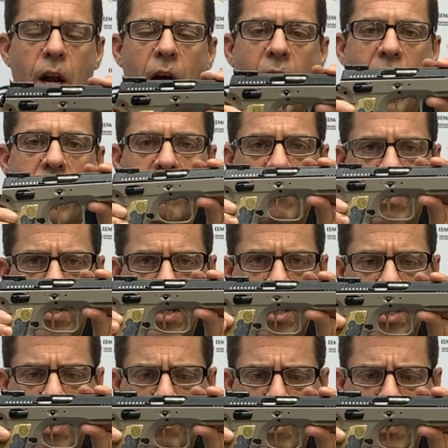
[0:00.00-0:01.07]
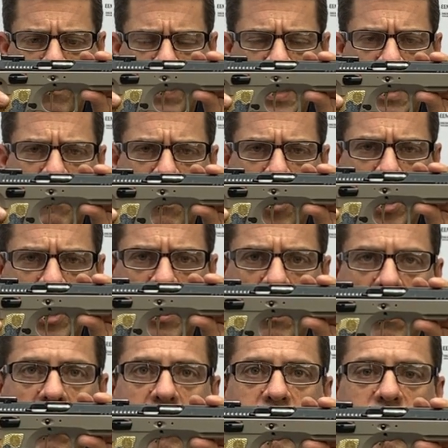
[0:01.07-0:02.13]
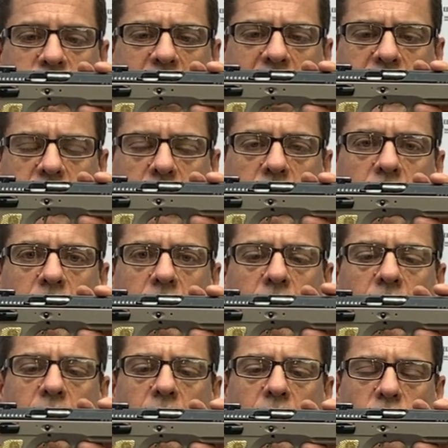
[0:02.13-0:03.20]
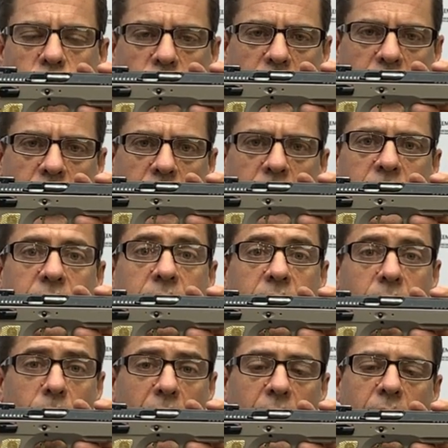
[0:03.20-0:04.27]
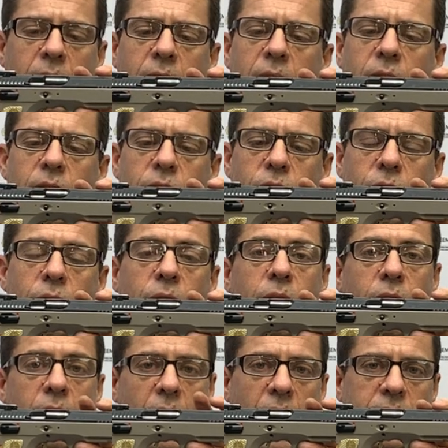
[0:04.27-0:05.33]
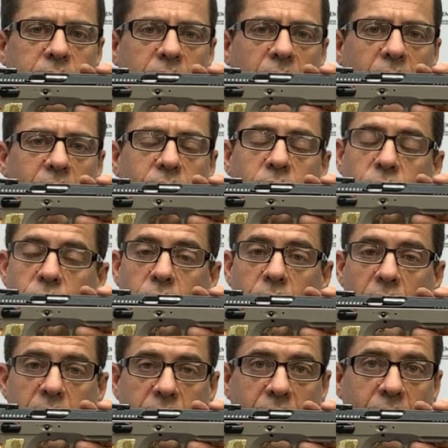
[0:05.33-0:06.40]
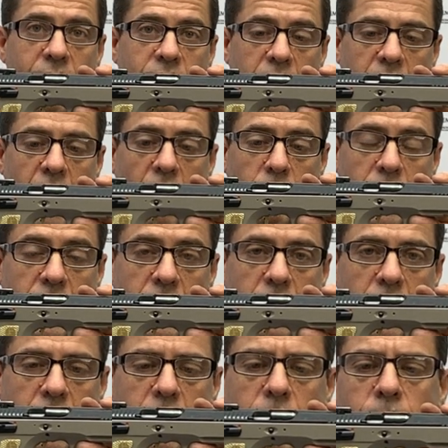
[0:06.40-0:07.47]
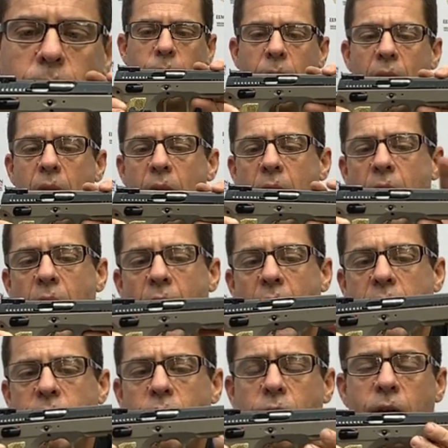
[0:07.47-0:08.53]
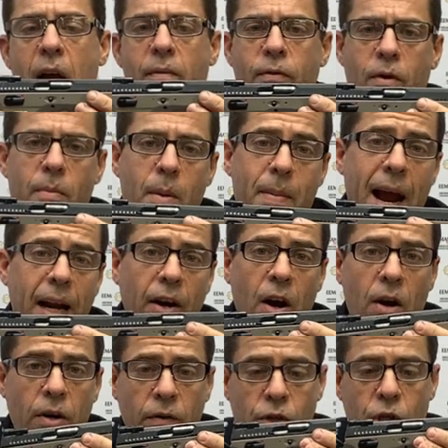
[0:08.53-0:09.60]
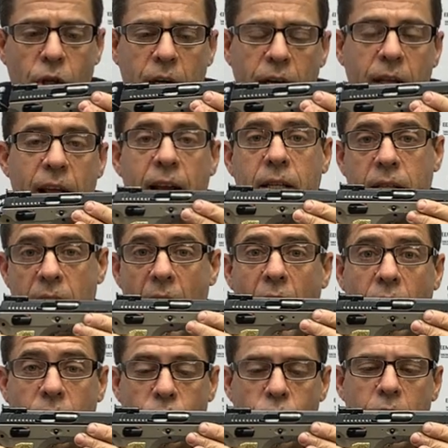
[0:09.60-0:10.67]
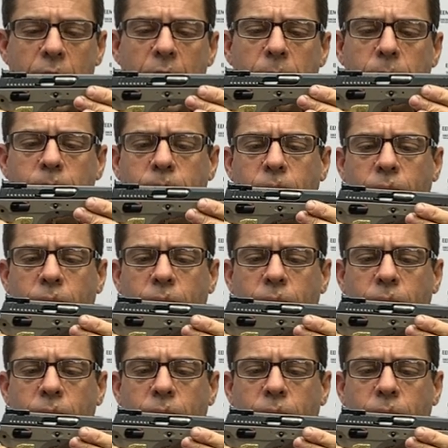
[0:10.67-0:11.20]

now have a perfectly vertical flat trigger, similar to the 1911, 2011 style pistols. And if you've come from a background of shooting that style of trigger,